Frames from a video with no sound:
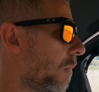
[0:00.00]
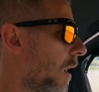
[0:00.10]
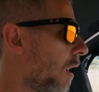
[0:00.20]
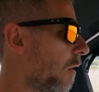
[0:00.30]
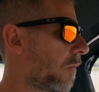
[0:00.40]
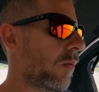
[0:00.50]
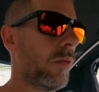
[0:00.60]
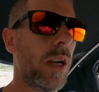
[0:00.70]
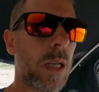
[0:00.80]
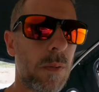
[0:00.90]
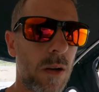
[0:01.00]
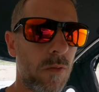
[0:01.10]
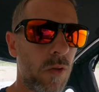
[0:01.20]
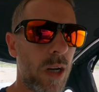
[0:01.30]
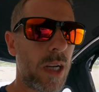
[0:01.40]
But overall, it's been
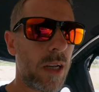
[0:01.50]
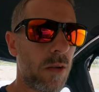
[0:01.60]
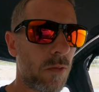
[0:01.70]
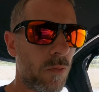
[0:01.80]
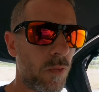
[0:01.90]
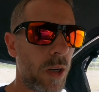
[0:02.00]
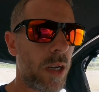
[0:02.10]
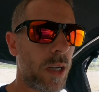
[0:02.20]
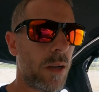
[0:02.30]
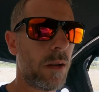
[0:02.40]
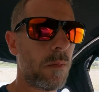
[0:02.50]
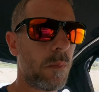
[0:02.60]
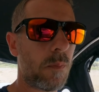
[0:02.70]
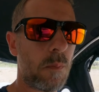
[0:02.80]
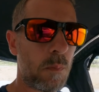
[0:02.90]
a really, really
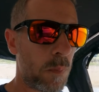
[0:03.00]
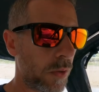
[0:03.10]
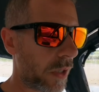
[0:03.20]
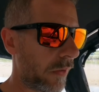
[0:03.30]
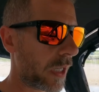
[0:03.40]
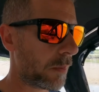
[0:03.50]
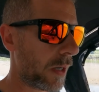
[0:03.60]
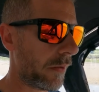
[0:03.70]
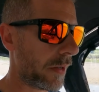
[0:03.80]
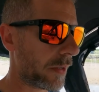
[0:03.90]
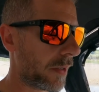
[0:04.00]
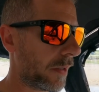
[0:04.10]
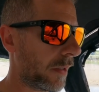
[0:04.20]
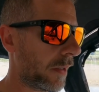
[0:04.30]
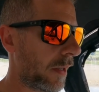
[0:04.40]
positive experience.
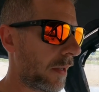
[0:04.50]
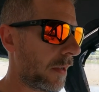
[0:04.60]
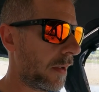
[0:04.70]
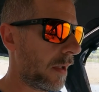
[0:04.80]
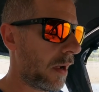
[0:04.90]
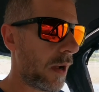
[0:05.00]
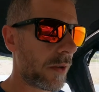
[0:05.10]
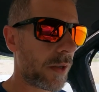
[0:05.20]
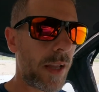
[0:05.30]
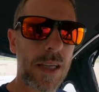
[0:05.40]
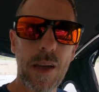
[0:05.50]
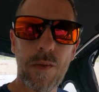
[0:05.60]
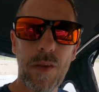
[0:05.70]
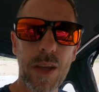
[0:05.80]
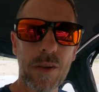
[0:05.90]
So that's
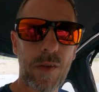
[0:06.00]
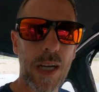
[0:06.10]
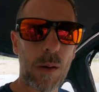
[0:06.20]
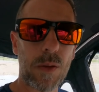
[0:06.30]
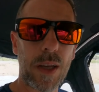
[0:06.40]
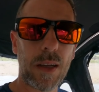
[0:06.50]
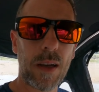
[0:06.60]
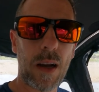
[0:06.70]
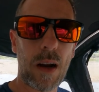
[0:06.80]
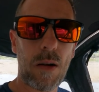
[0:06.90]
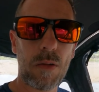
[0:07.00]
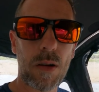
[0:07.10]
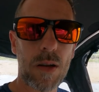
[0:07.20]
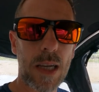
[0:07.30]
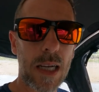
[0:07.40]
it for this video, I think.
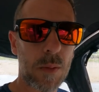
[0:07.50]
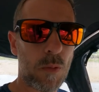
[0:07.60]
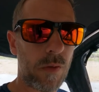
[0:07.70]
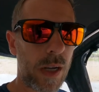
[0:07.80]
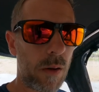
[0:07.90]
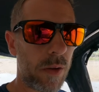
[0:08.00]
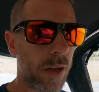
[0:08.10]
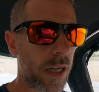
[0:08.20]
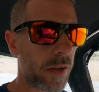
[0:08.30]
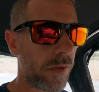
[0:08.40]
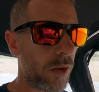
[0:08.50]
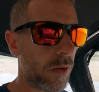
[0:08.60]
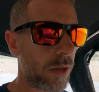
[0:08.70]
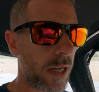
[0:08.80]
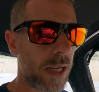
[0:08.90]
I'll take some more video in the next
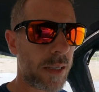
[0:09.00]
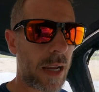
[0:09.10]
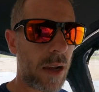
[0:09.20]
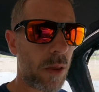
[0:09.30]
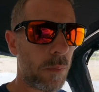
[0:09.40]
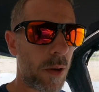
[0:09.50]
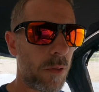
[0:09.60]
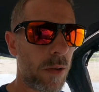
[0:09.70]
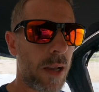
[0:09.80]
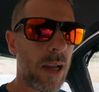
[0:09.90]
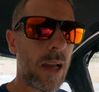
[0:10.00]
few days out on the boat.